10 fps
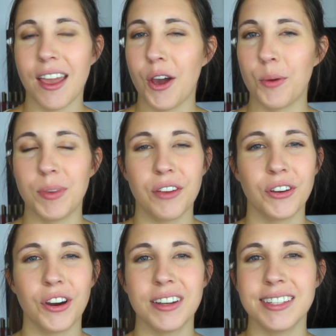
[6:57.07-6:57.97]
I hope you have
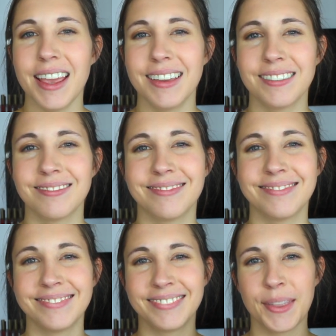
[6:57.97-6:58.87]
a great day.
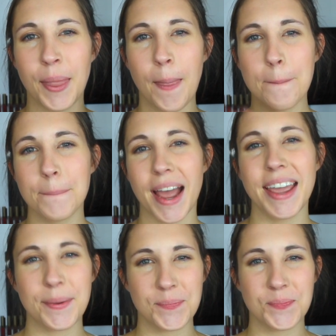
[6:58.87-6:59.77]
Bye.